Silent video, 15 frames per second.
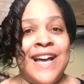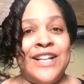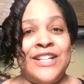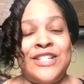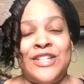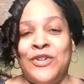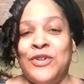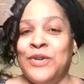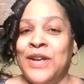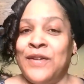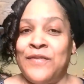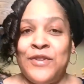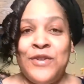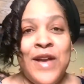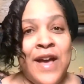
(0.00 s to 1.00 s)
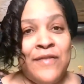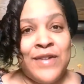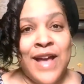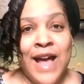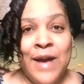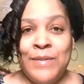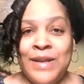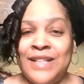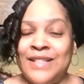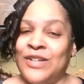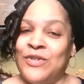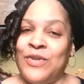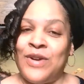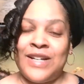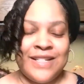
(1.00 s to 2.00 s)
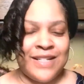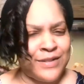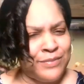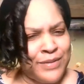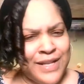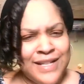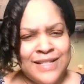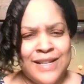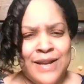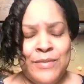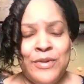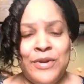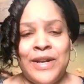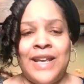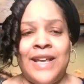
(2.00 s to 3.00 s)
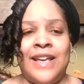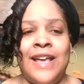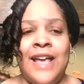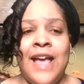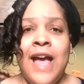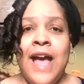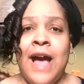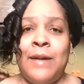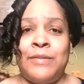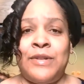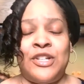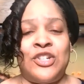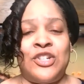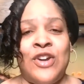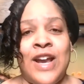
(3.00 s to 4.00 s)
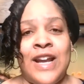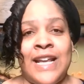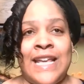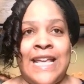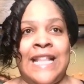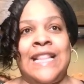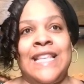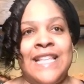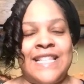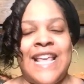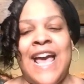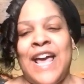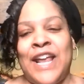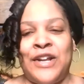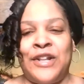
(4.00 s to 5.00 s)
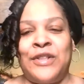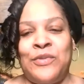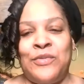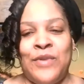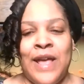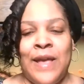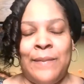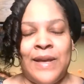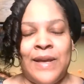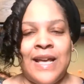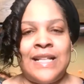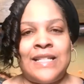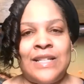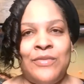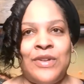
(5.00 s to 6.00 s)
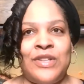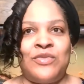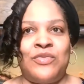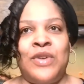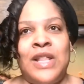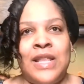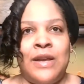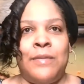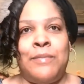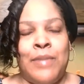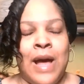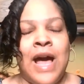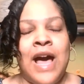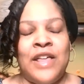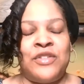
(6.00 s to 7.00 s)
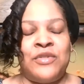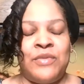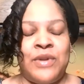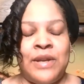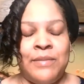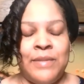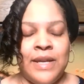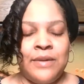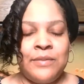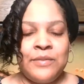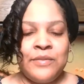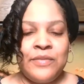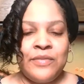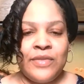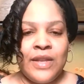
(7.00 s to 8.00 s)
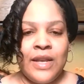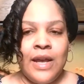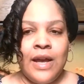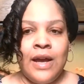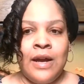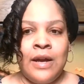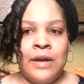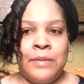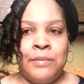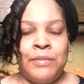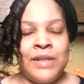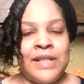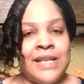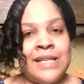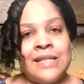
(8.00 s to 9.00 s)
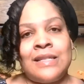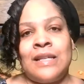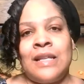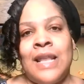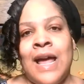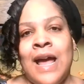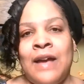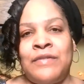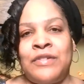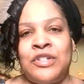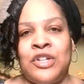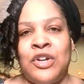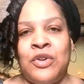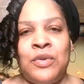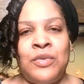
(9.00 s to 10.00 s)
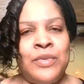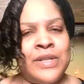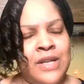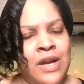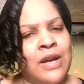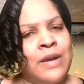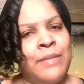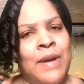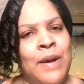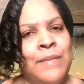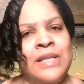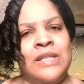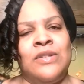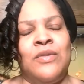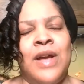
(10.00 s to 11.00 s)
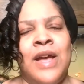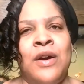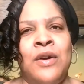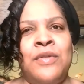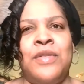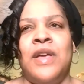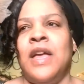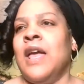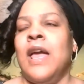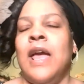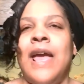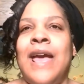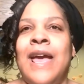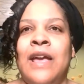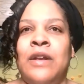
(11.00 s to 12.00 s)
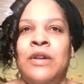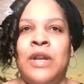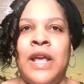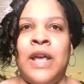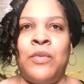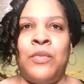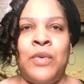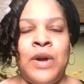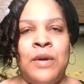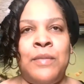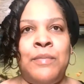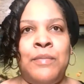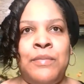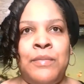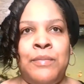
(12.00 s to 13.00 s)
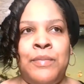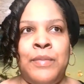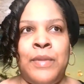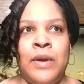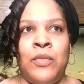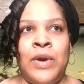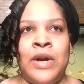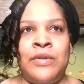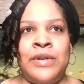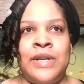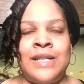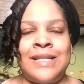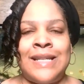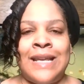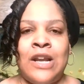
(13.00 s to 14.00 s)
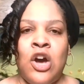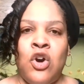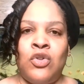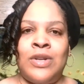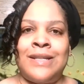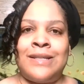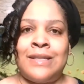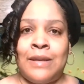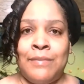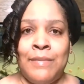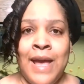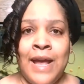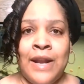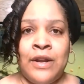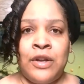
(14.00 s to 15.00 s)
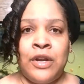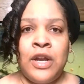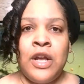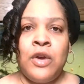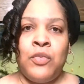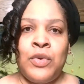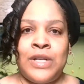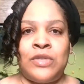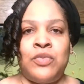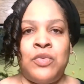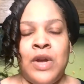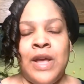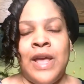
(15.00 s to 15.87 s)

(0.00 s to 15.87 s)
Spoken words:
So if you have comments and questions, please come on in. I'm just trying to get this out of the way because it was really bothering me. But this is a live show. We talk about mental health and wellness in a holistic manner, which will